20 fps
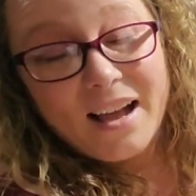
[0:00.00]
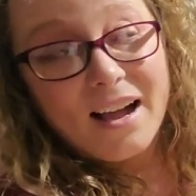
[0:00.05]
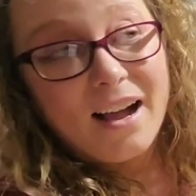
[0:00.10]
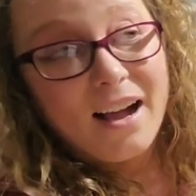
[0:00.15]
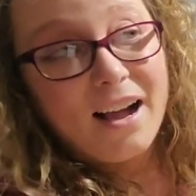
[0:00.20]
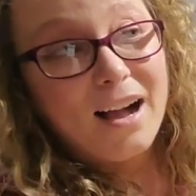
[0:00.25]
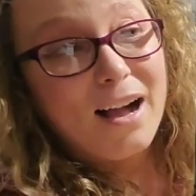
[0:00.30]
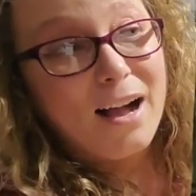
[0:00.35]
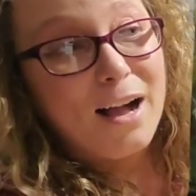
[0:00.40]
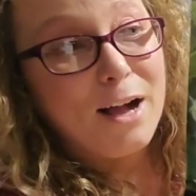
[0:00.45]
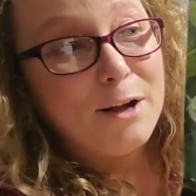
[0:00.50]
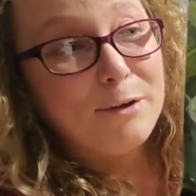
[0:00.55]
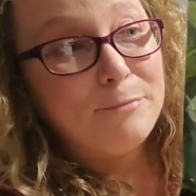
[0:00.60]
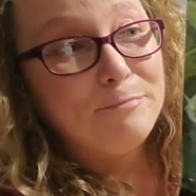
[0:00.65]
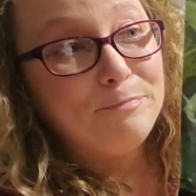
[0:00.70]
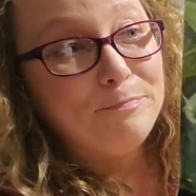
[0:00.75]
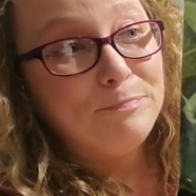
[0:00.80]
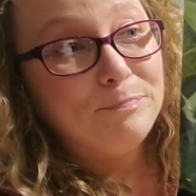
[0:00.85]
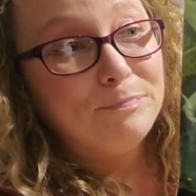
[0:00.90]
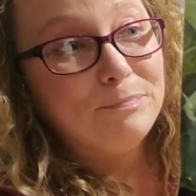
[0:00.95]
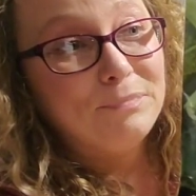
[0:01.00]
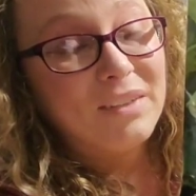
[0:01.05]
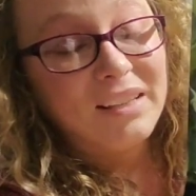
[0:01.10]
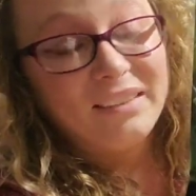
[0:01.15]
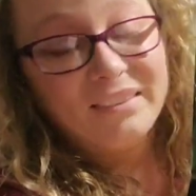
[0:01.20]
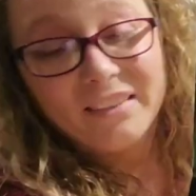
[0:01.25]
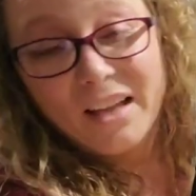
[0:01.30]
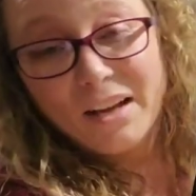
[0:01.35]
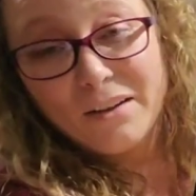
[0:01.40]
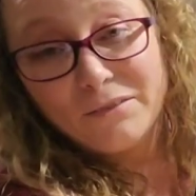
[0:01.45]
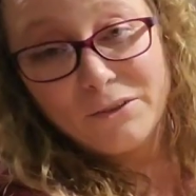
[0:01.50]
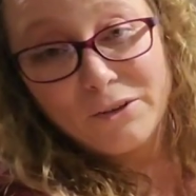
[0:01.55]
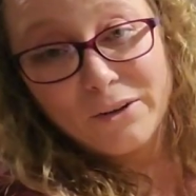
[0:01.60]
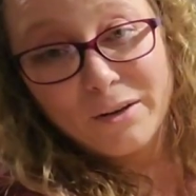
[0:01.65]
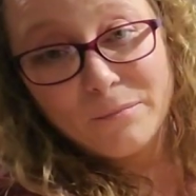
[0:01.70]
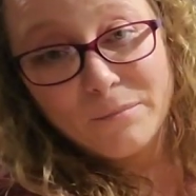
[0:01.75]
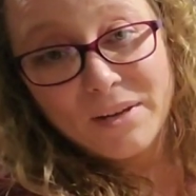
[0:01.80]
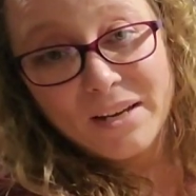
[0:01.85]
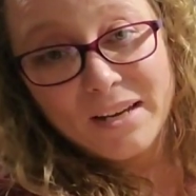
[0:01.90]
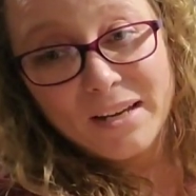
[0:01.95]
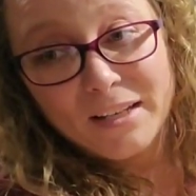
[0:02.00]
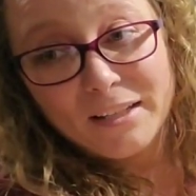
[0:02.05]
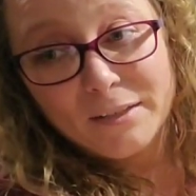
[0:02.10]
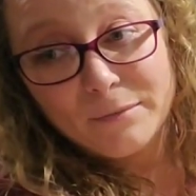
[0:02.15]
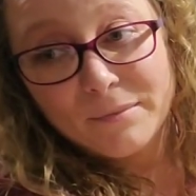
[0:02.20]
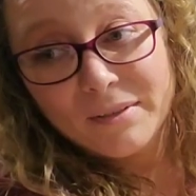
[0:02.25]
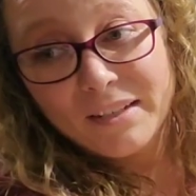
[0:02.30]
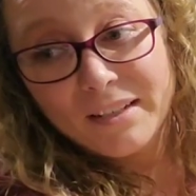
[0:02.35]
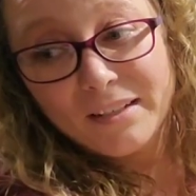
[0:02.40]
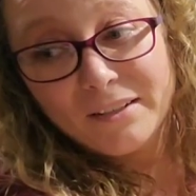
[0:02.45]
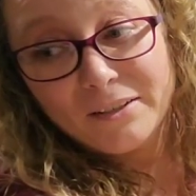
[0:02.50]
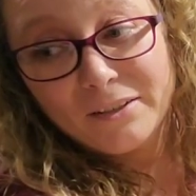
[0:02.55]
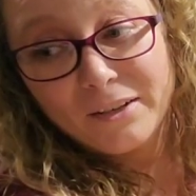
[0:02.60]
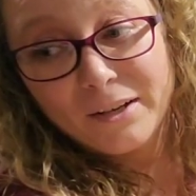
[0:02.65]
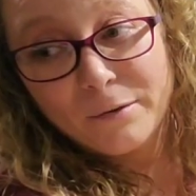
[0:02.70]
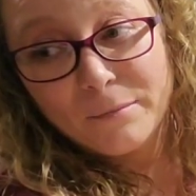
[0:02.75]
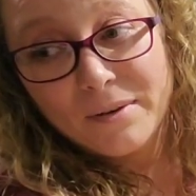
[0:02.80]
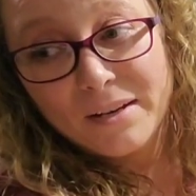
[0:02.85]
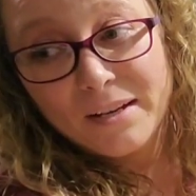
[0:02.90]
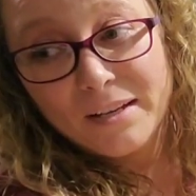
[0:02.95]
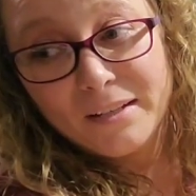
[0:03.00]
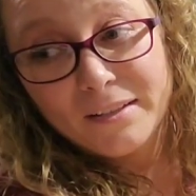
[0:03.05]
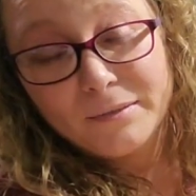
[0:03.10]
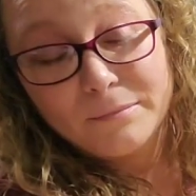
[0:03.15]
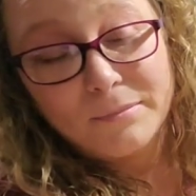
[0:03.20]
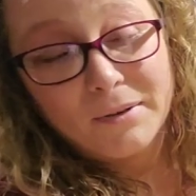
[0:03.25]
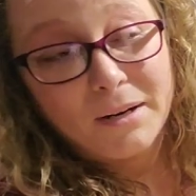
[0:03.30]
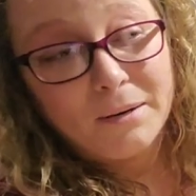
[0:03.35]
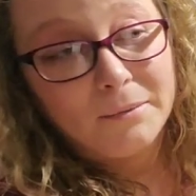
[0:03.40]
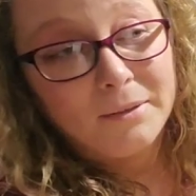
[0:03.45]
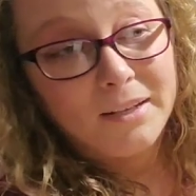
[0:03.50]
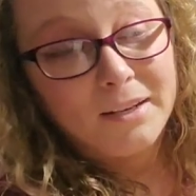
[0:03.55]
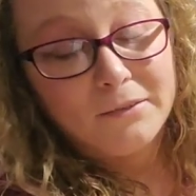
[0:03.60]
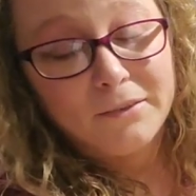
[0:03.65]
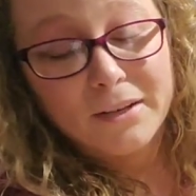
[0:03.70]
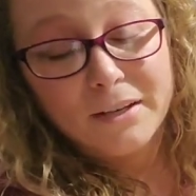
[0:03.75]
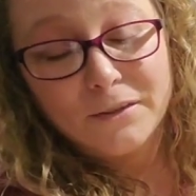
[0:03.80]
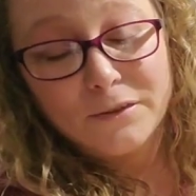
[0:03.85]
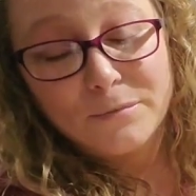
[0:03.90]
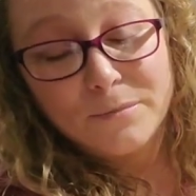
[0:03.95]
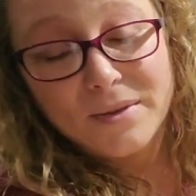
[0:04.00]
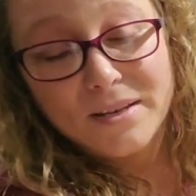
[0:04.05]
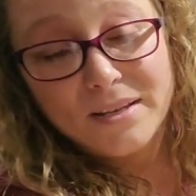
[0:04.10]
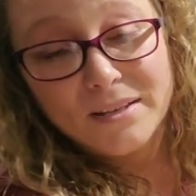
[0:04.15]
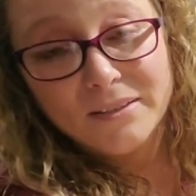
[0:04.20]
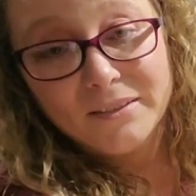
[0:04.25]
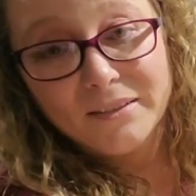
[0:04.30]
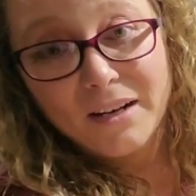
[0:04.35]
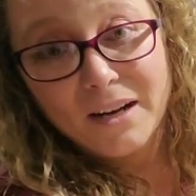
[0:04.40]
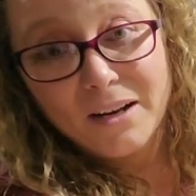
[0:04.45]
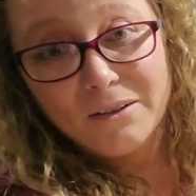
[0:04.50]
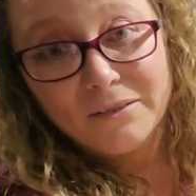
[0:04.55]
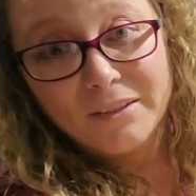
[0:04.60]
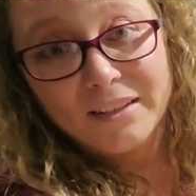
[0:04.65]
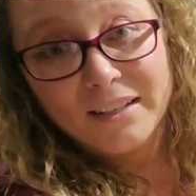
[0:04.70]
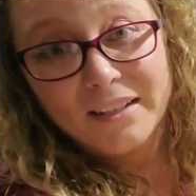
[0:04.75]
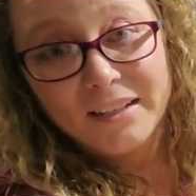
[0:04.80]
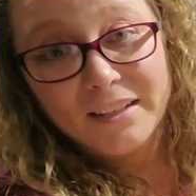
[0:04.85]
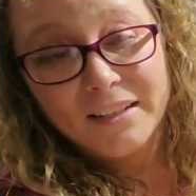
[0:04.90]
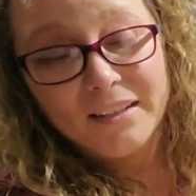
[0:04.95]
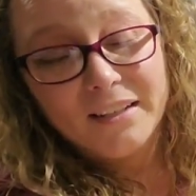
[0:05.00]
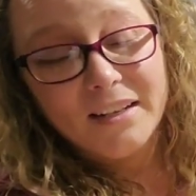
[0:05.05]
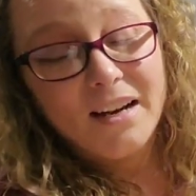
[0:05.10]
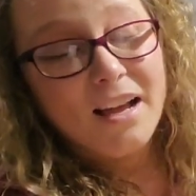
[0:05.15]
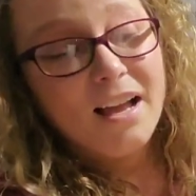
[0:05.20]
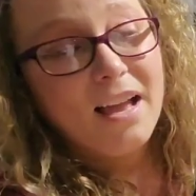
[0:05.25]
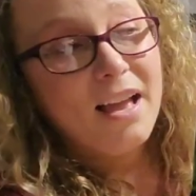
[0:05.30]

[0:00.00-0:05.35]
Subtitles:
Love green beans. Been eating green beans probably every other meal over here.